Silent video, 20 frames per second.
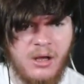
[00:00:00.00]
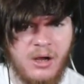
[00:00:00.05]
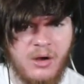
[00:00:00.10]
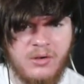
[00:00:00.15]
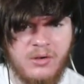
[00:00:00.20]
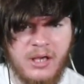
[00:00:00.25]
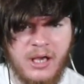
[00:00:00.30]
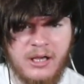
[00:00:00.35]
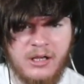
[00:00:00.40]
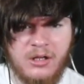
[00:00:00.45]

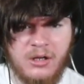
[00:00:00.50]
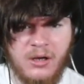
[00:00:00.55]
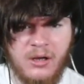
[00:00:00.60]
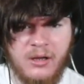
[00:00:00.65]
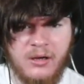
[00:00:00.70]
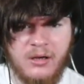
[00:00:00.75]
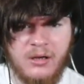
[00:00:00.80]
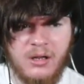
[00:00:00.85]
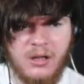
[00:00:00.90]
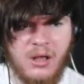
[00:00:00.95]
Okay,
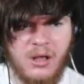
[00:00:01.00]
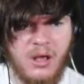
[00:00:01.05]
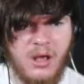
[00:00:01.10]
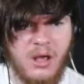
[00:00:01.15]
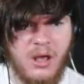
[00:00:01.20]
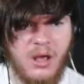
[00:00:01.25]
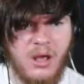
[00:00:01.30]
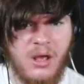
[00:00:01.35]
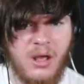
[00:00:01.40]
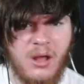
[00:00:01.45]
good.
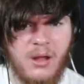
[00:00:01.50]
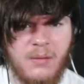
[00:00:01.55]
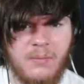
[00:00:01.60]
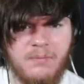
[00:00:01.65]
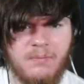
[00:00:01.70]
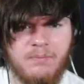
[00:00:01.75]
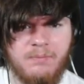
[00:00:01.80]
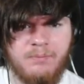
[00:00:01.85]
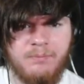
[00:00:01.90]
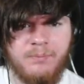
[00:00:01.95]

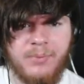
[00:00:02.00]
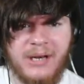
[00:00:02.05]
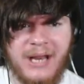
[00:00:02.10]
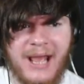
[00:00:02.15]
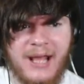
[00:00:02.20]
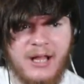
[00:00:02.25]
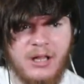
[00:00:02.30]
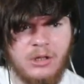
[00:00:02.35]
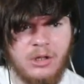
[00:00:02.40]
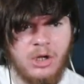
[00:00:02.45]
But
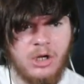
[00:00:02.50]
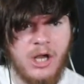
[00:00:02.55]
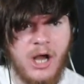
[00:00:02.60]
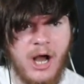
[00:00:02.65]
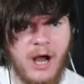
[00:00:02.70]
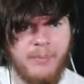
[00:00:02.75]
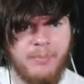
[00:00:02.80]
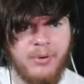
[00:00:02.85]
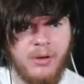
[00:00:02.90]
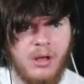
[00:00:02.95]
hey, look
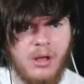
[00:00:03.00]
up.